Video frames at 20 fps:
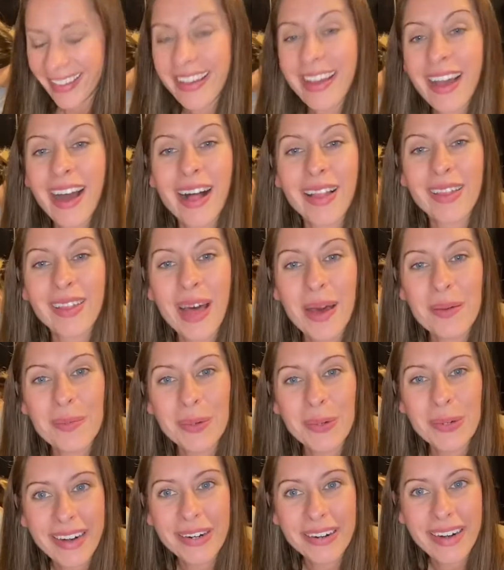a lot
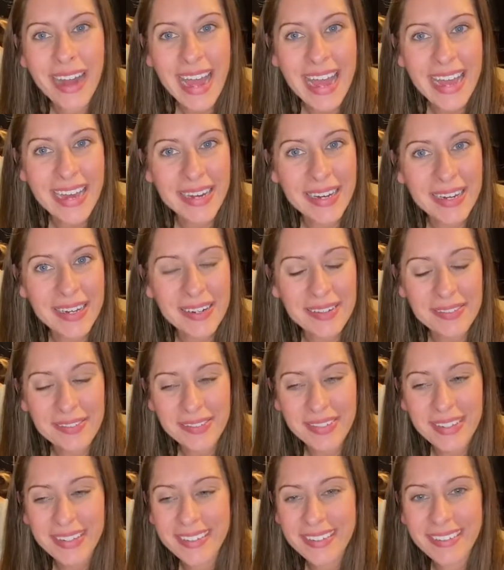more. I have
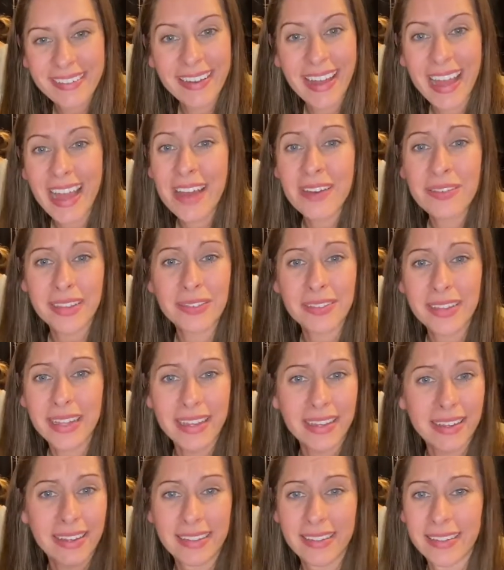
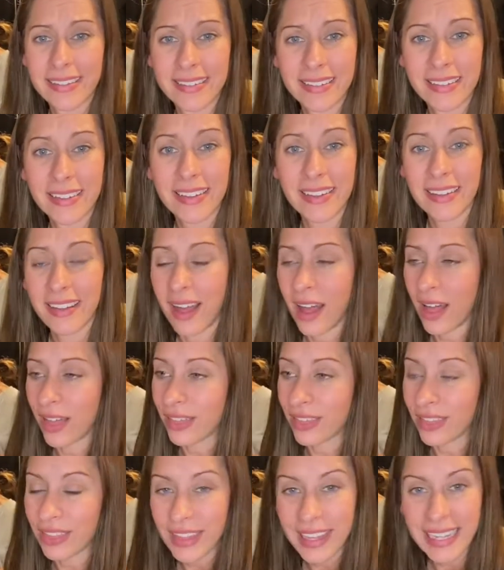like a
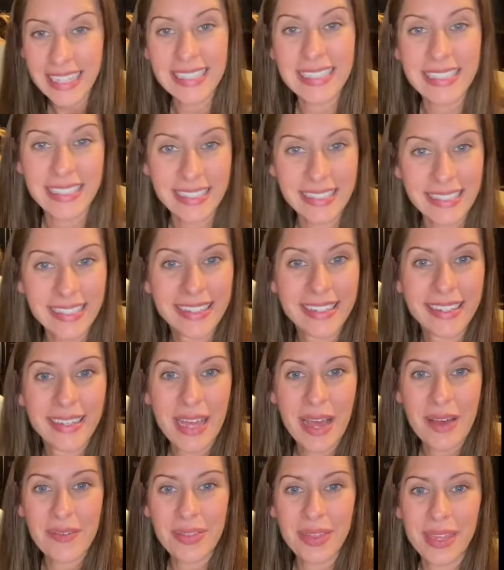list
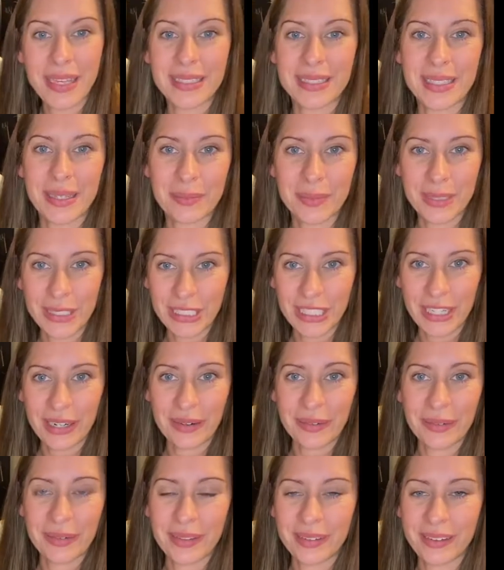of things I'll be
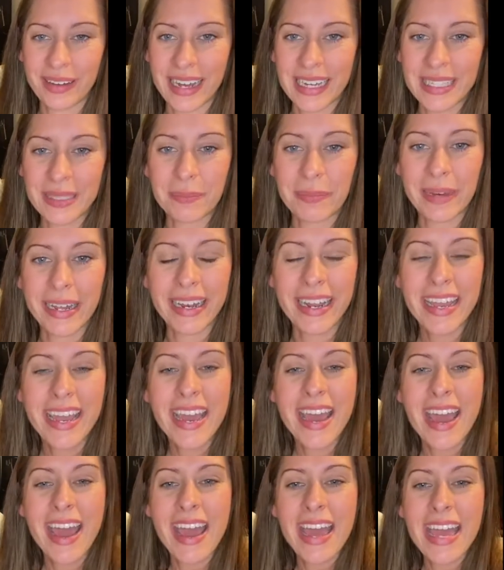sharing with you guys. But
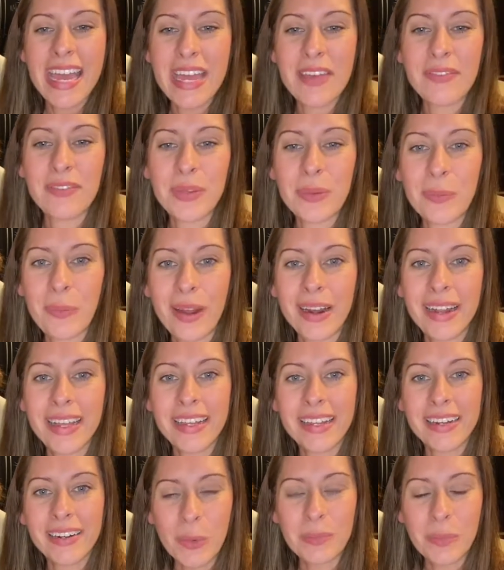if you want to
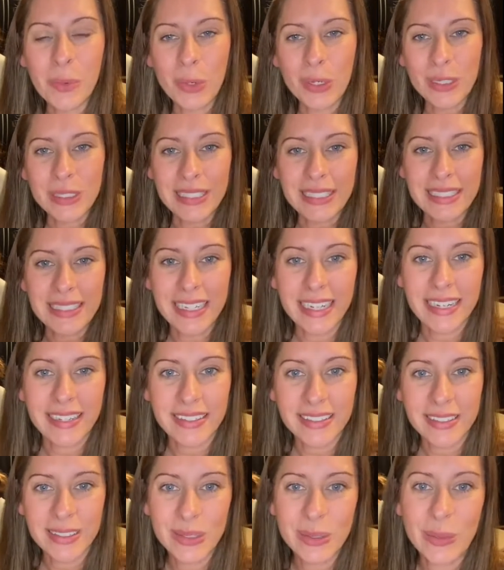hear more
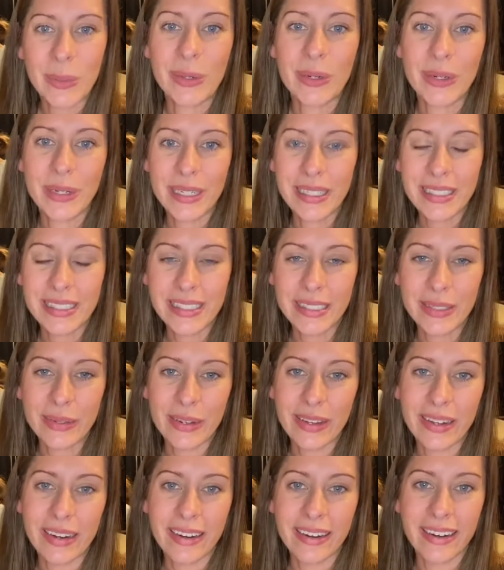detailed stories, you
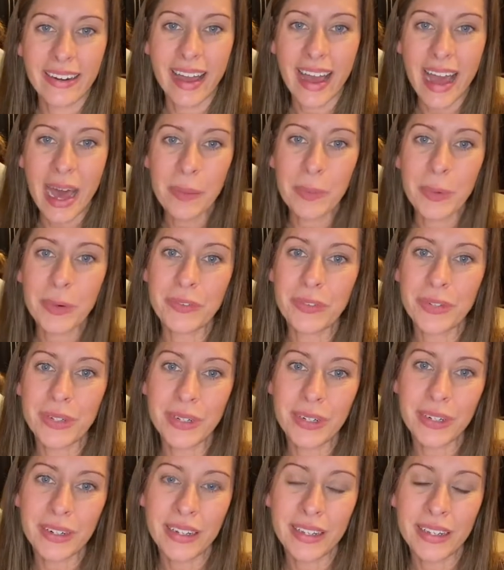can hop
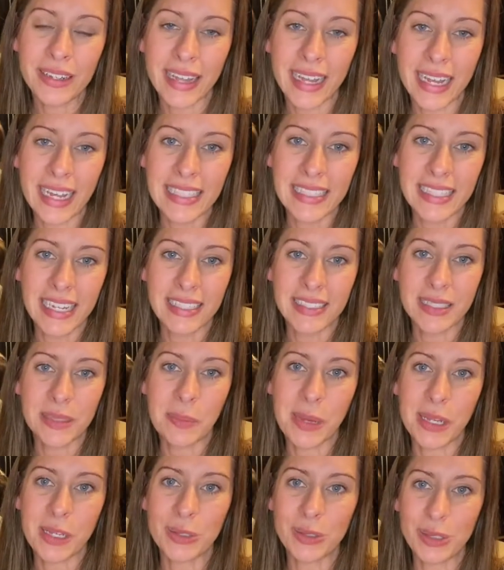over, like I said, to
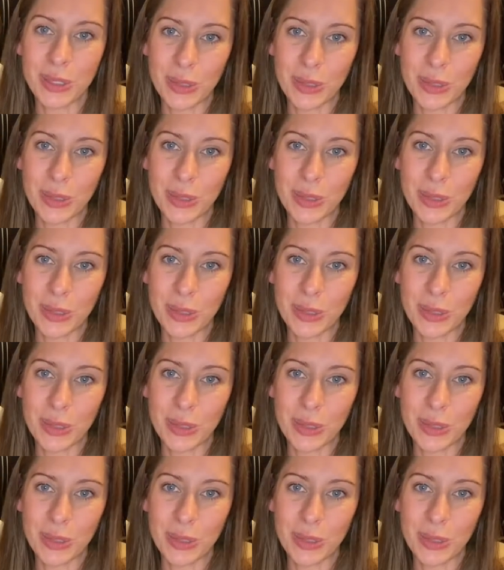my YouTube